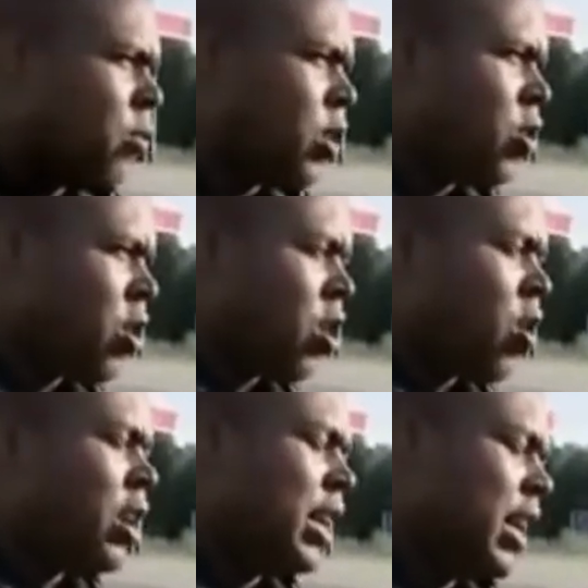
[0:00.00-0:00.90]
when you go to
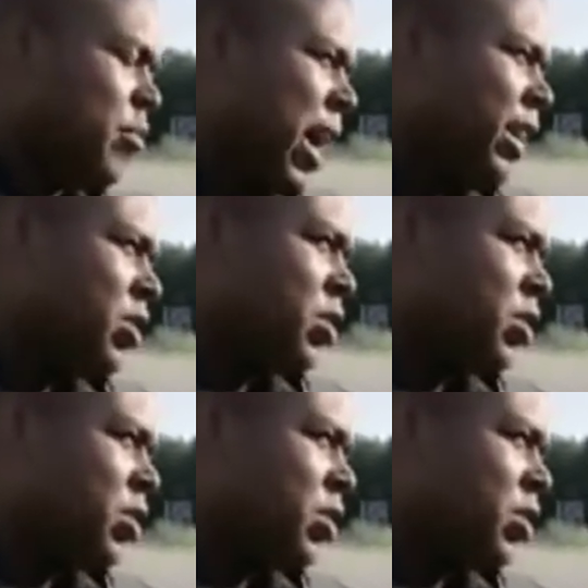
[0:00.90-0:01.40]
court, they give it back to